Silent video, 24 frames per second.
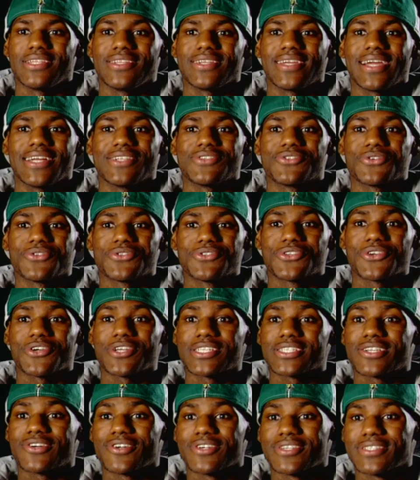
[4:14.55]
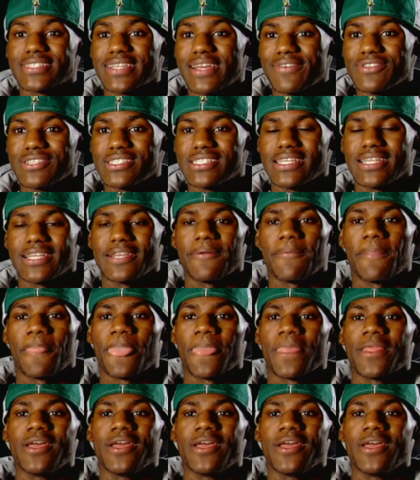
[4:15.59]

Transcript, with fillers: You got Dru Joyce scoring 17.